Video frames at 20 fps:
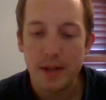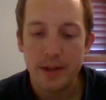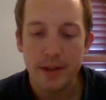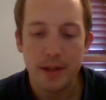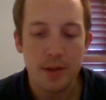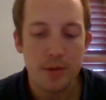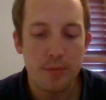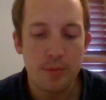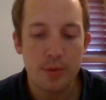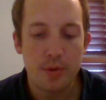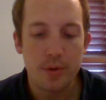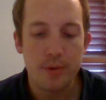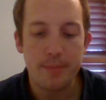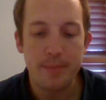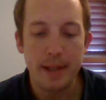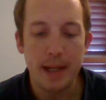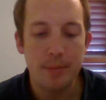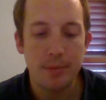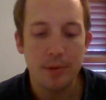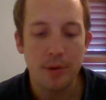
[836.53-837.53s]
than you would
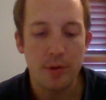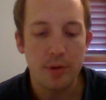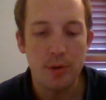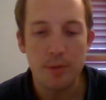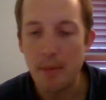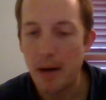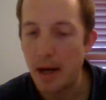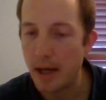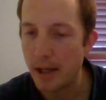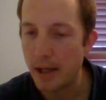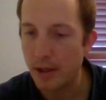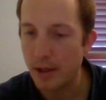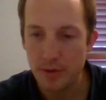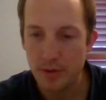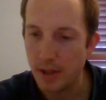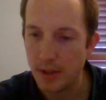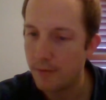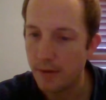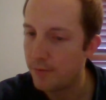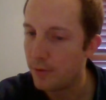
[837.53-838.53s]
be able to do by
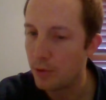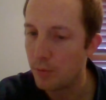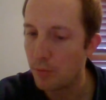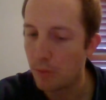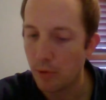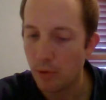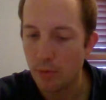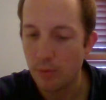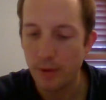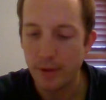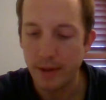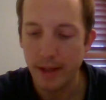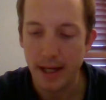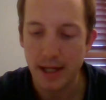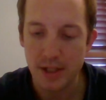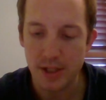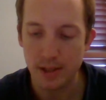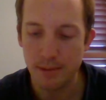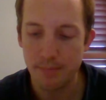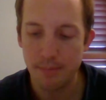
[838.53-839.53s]
yourself when you work with
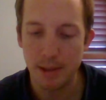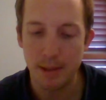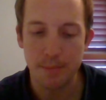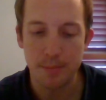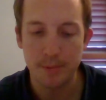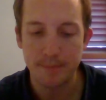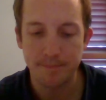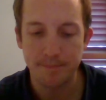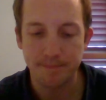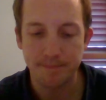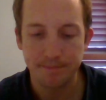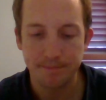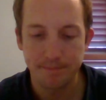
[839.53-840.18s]
excellent people.